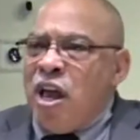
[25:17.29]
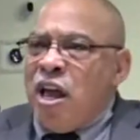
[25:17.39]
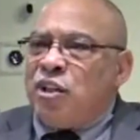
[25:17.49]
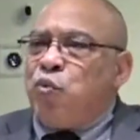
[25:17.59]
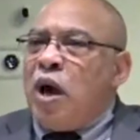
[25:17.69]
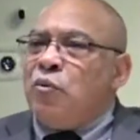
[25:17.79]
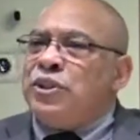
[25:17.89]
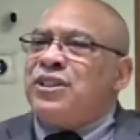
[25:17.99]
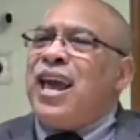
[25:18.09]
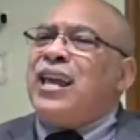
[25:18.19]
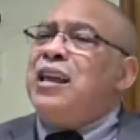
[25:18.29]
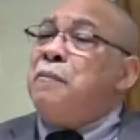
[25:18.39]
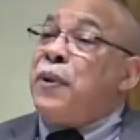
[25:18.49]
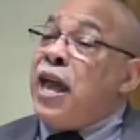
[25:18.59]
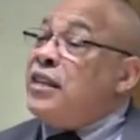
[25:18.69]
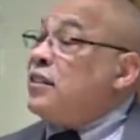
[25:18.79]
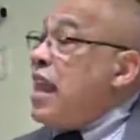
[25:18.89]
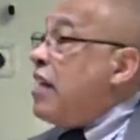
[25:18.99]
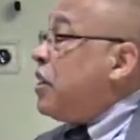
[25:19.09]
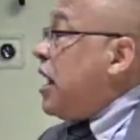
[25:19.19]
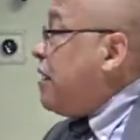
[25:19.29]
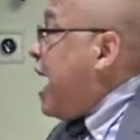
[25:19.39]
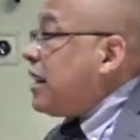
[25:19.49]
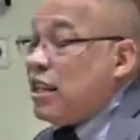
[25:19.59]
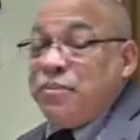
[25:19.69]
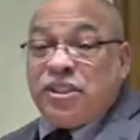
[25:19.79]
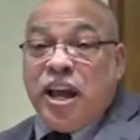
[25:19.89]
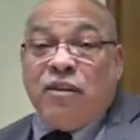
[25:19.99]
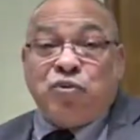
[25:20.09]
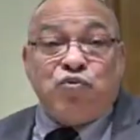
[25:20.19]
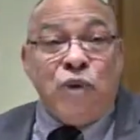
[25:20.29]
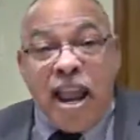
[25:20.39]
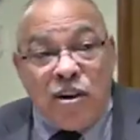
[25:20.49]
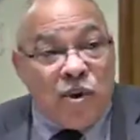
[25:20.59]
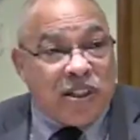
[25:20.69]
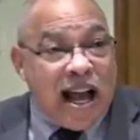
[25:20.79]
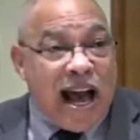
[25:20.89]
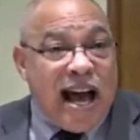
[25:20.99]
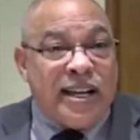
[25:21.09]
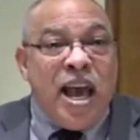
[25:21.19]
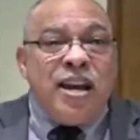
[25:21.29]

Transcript: is what was taking place now that they got themselves right with God.